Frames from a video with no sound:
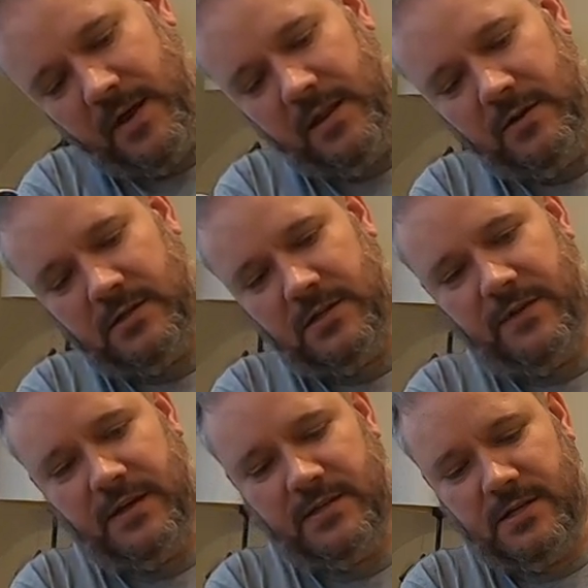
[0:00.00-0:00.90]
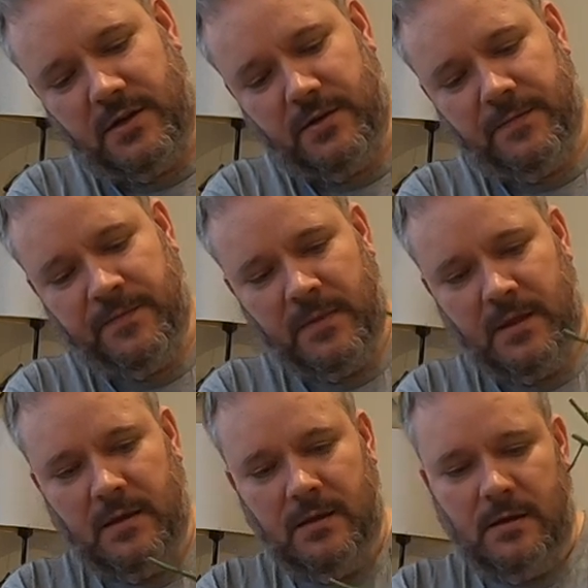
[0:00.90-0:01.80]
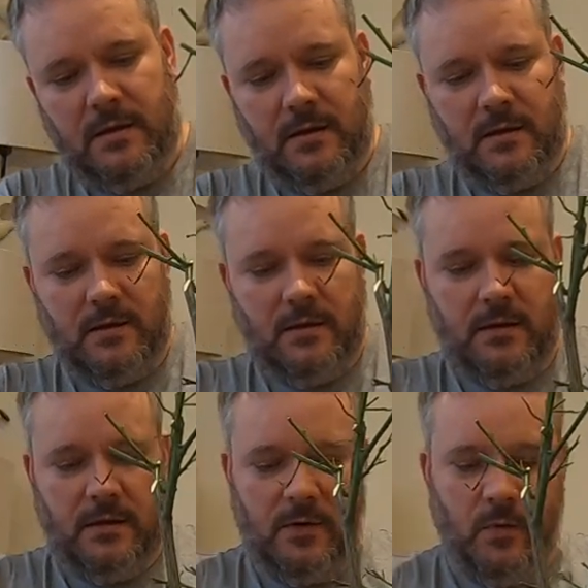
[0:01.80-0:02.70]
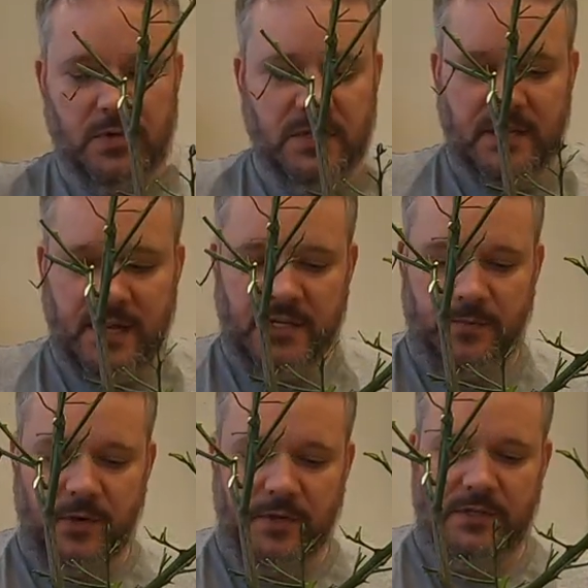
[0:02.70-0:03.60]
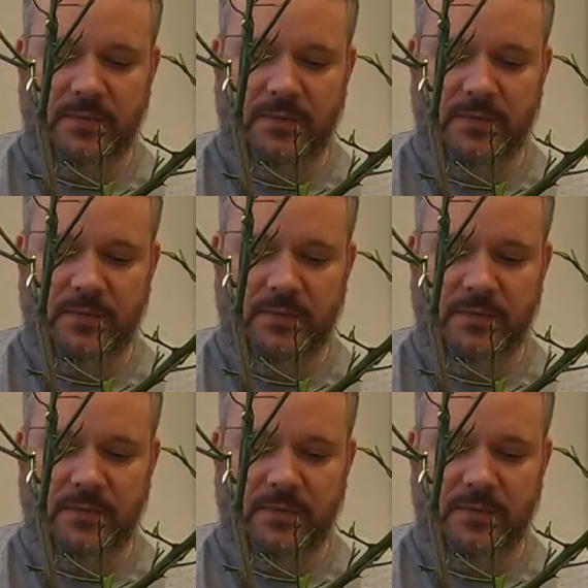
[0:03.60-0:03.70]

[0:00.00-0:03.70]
by the looks of it, so it wasn't desperate